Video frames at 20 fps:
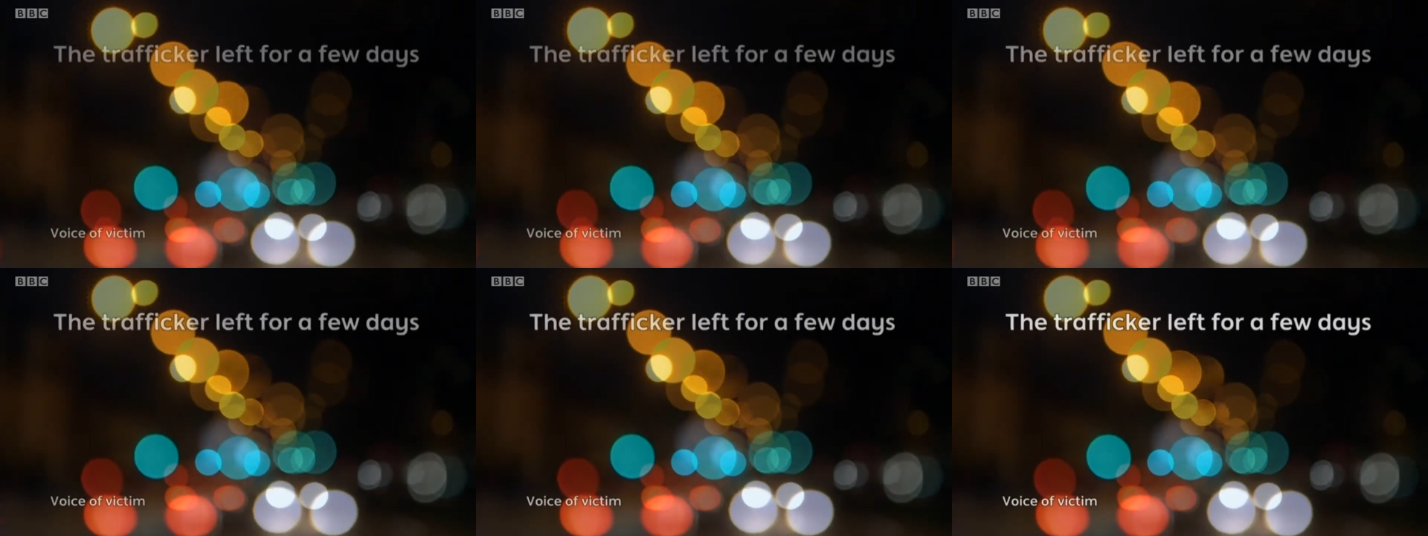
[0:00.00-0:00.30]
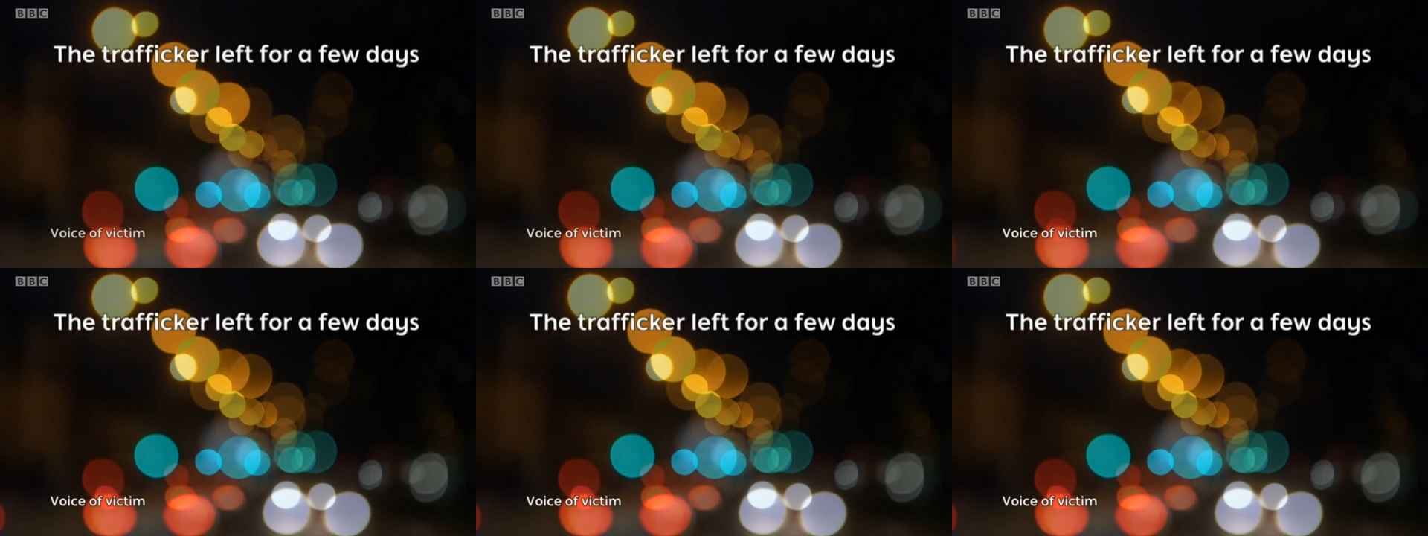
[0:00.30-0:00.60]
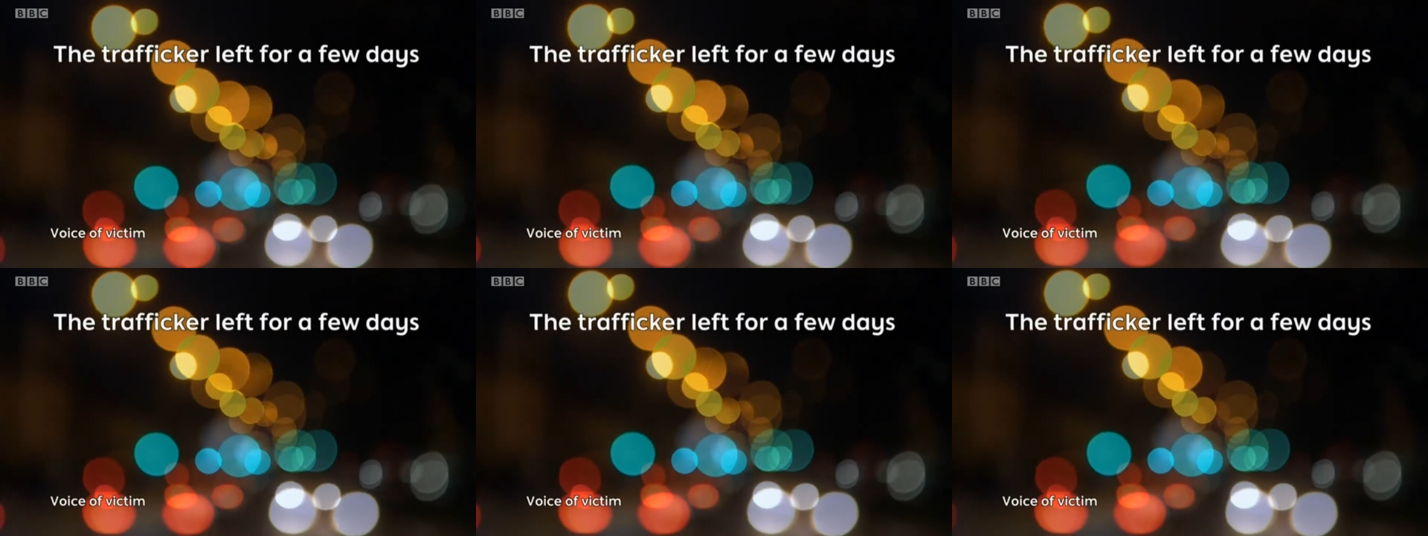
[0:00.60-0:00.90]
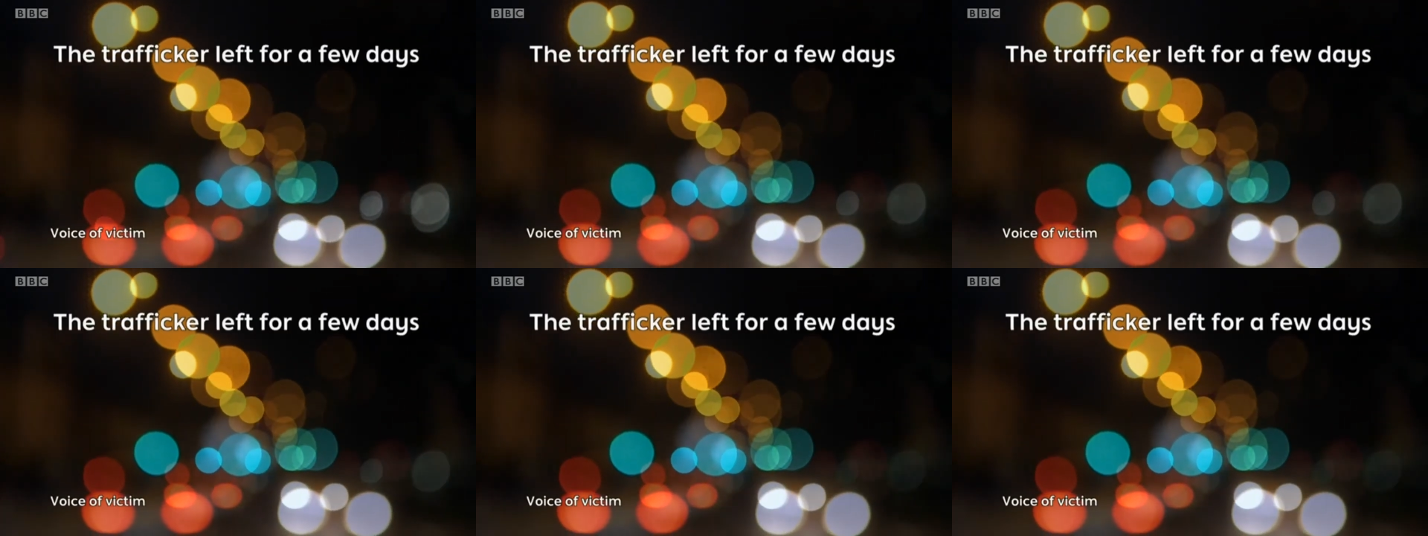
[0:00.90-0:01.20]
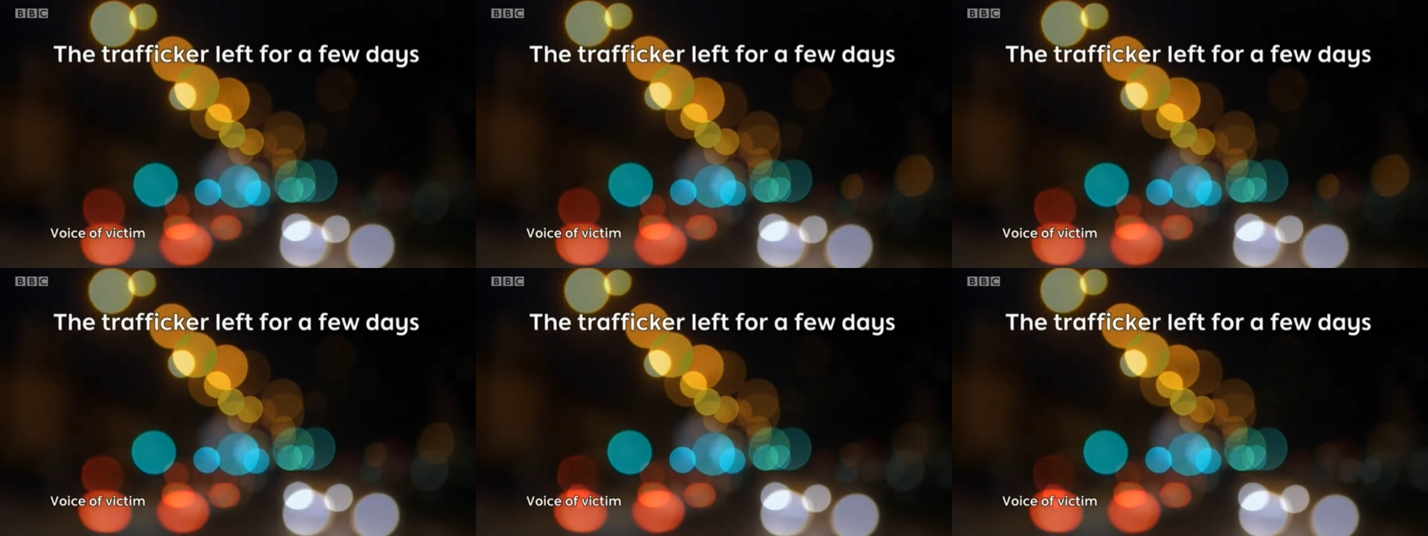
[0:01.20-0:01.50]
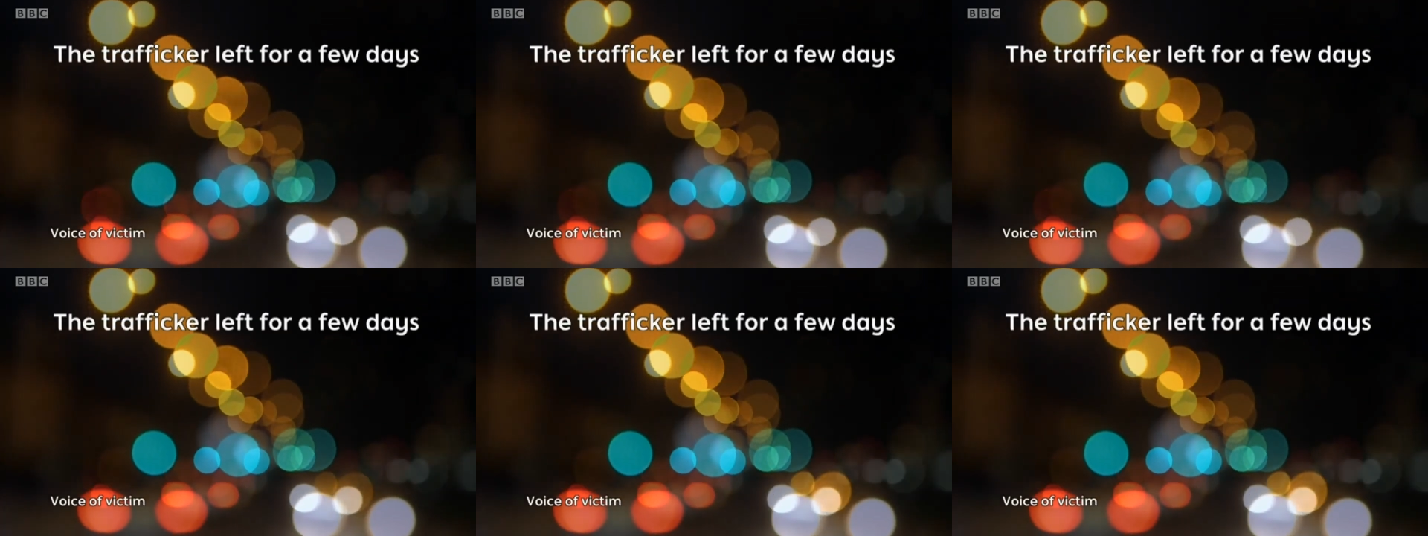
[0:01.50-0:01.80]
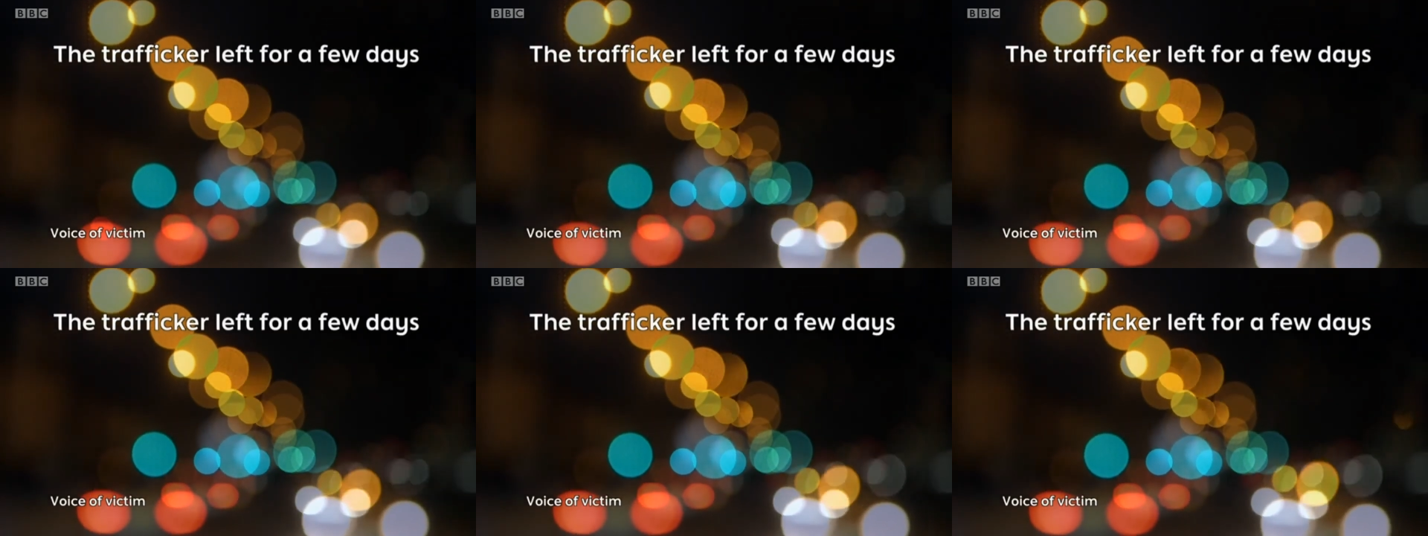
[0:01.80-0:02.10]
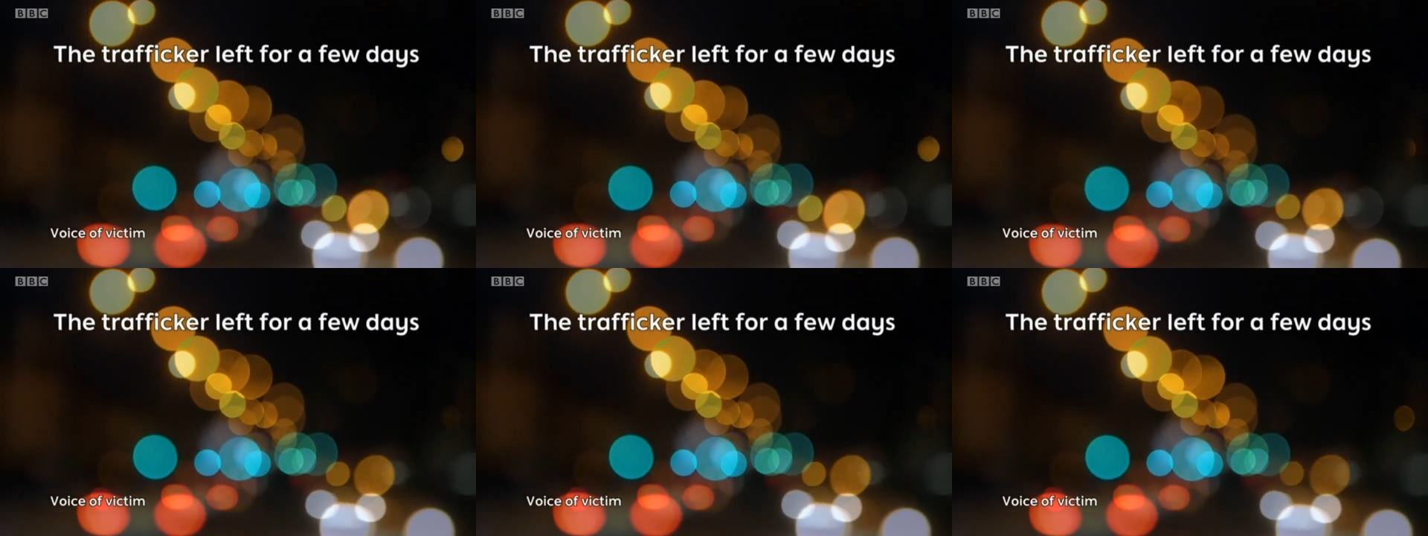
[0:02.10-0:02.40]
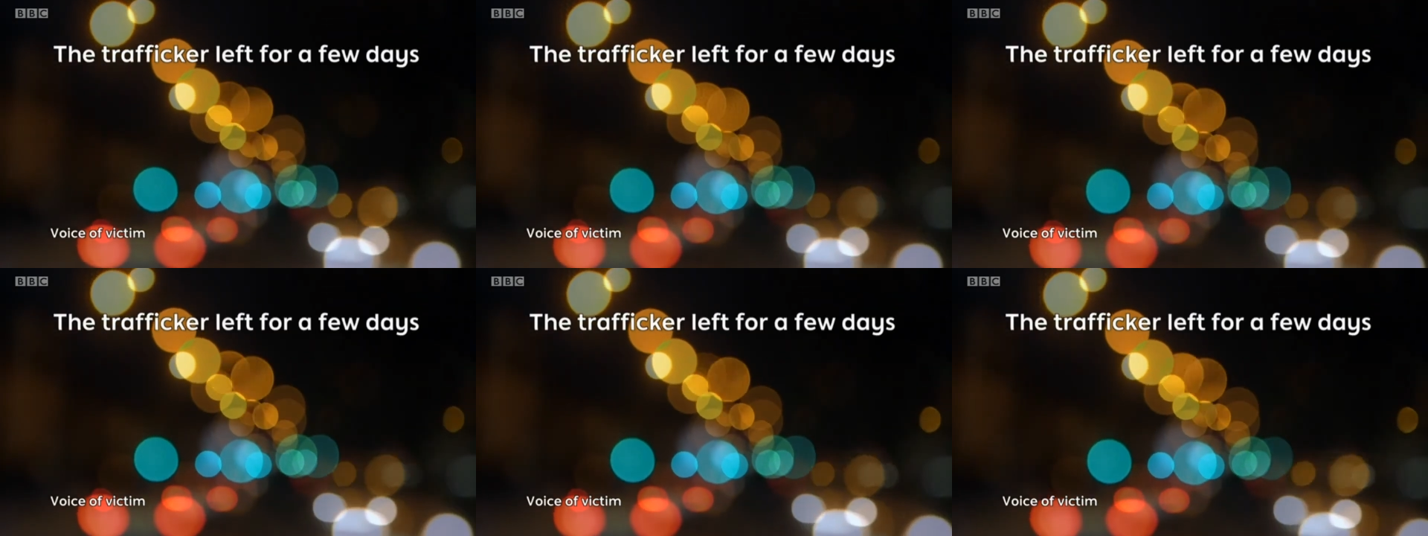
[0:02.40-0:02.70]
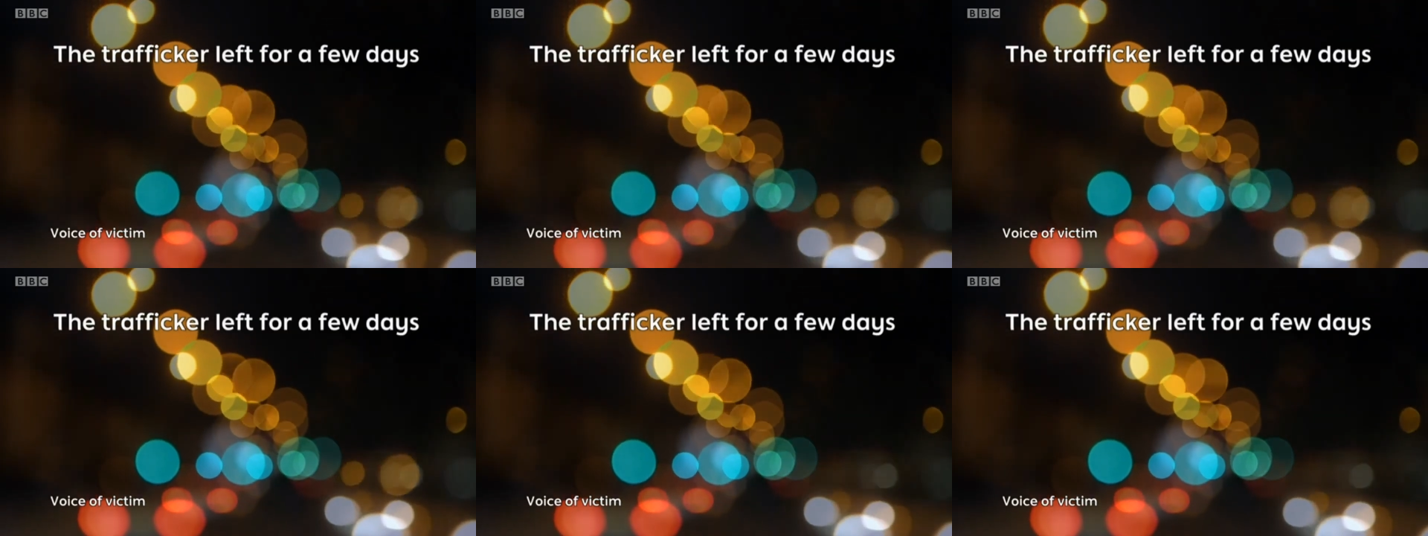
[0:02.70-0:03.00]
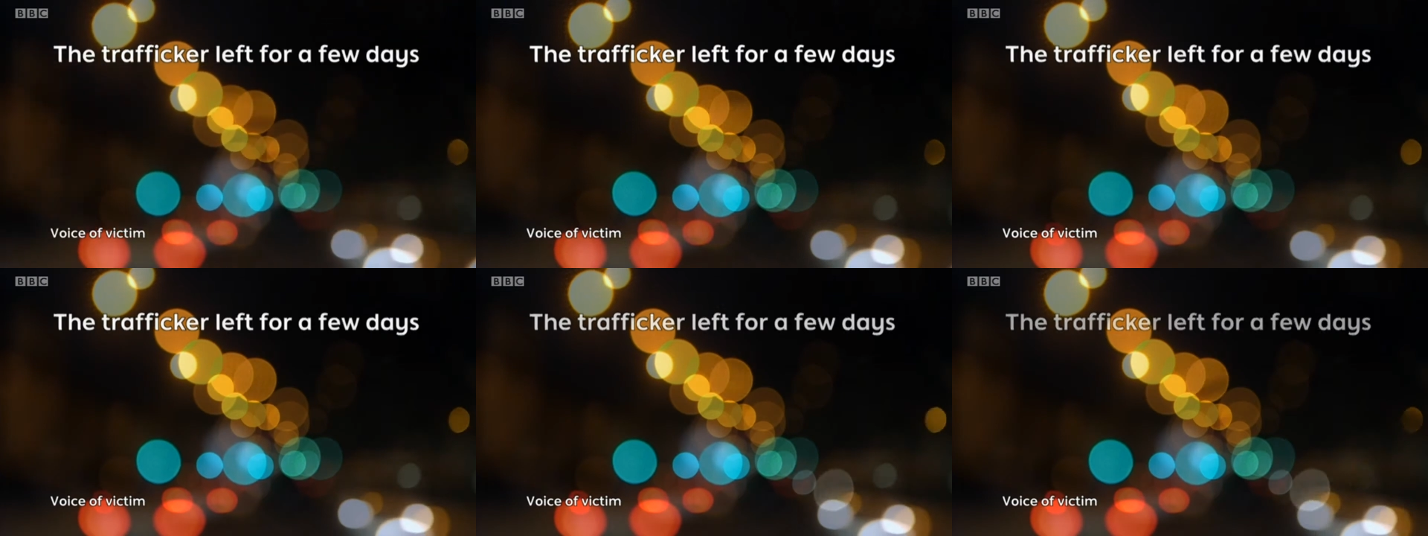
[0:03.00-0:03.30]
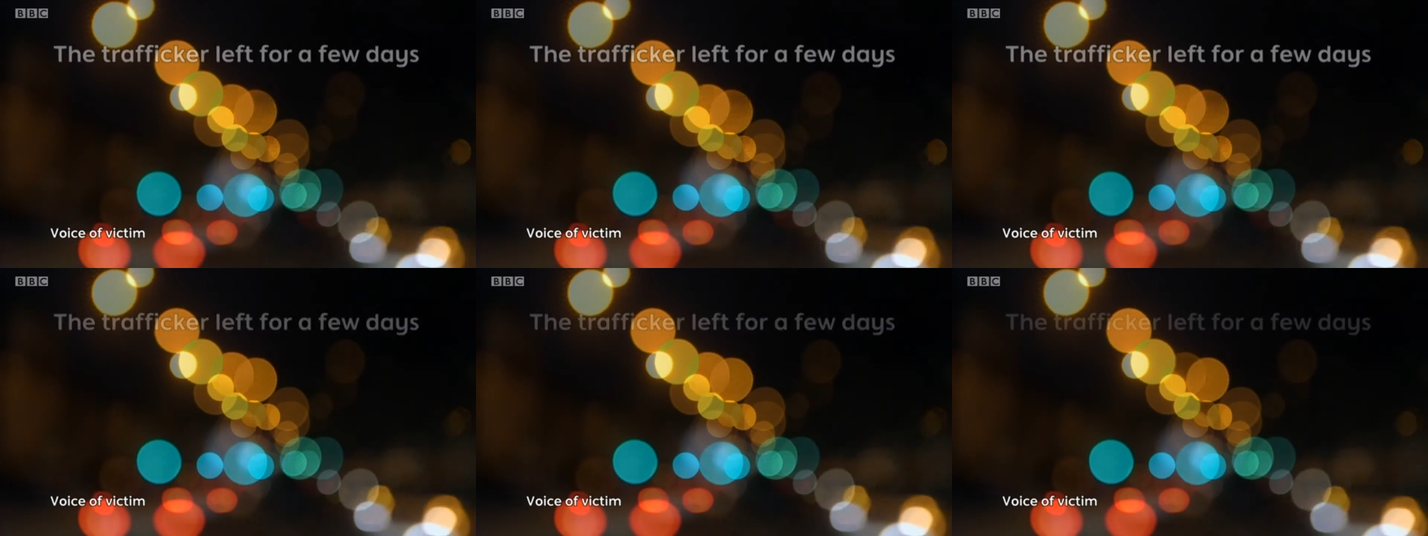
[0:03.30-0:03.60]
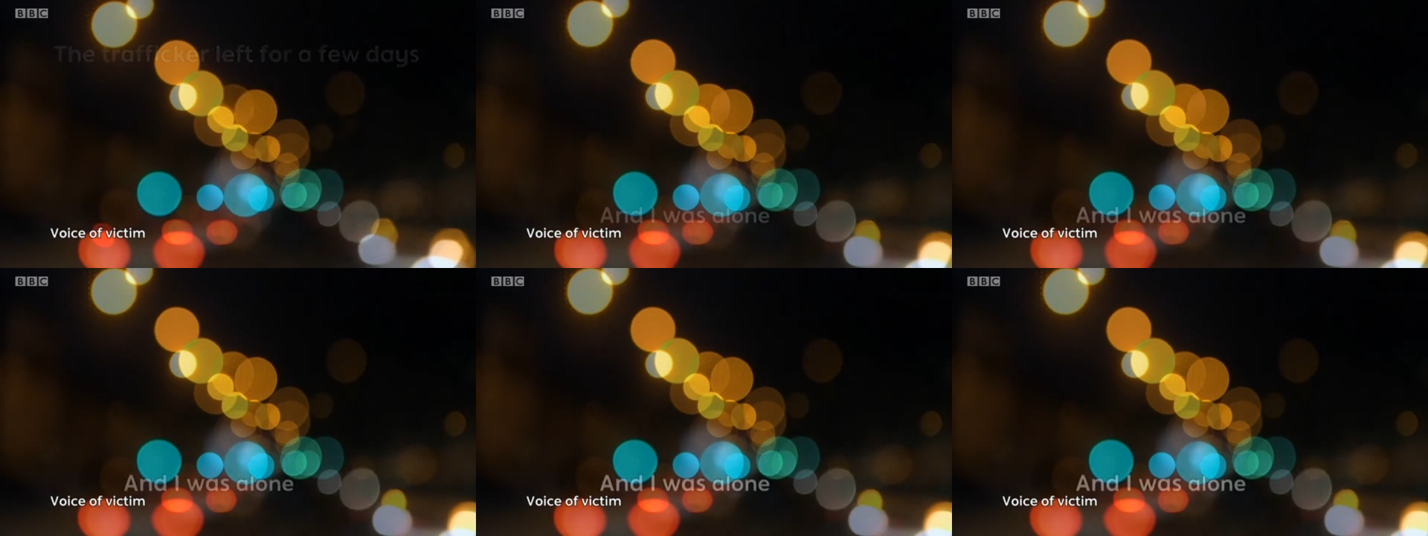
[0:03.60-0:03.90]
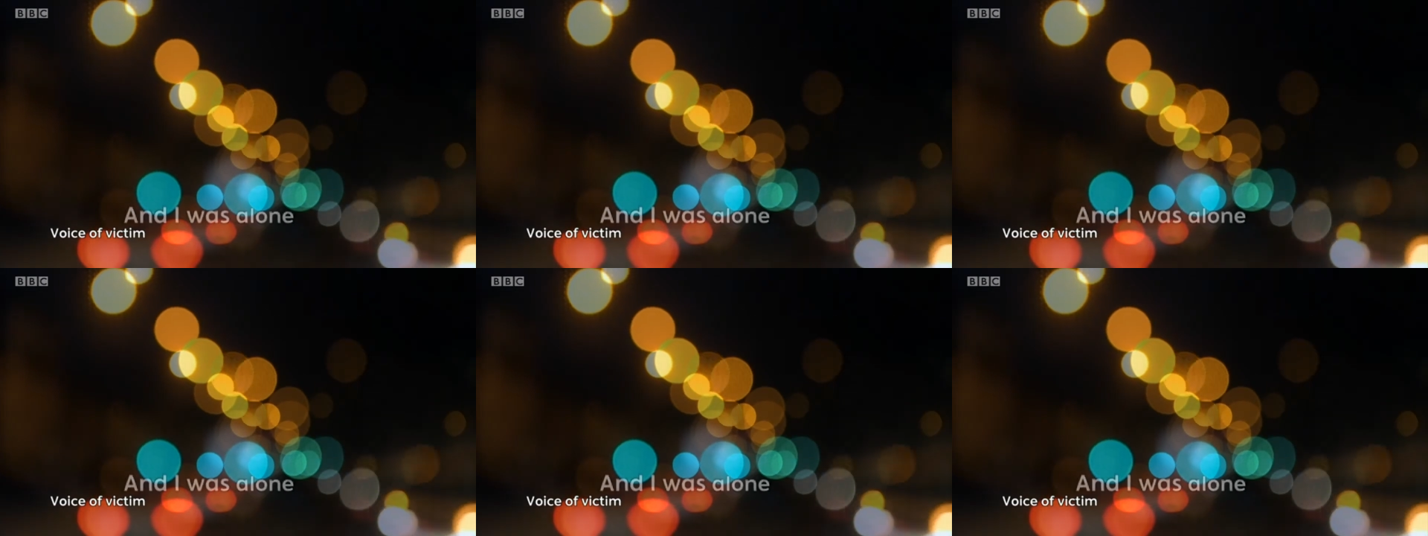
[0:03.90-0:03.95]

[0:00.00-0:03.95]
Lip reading: [unreadable: no face in view]